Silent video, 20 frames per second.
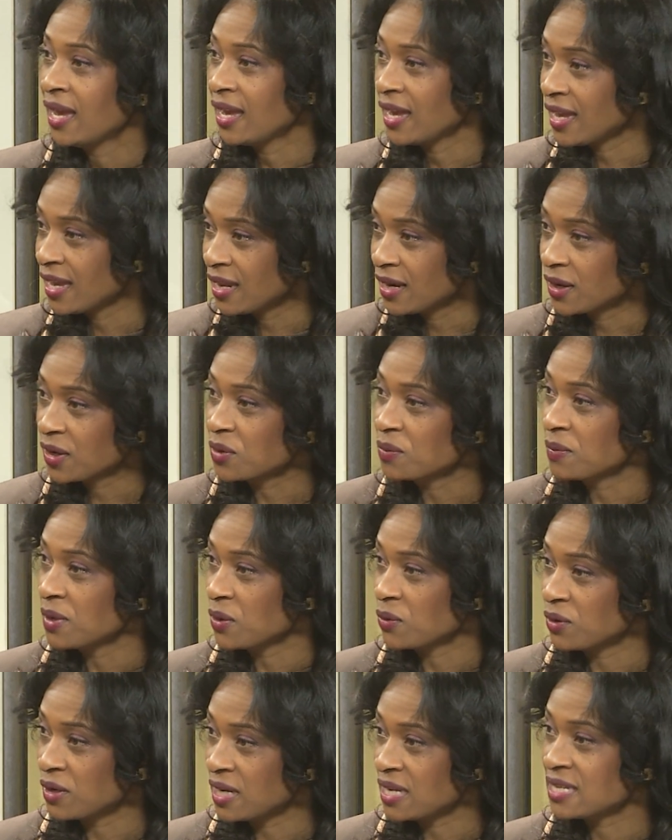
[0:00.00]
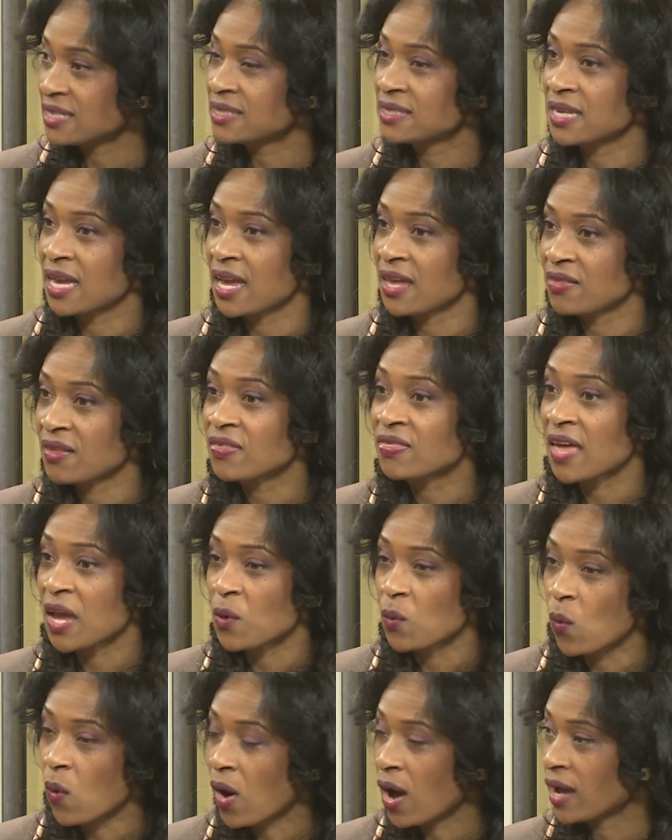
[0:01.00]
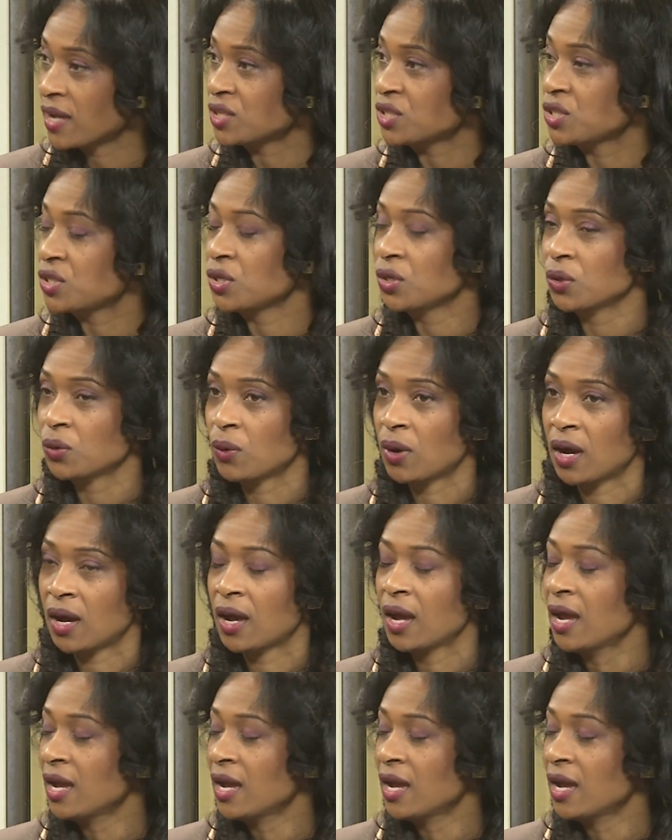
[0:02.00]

in a community saying that they want to,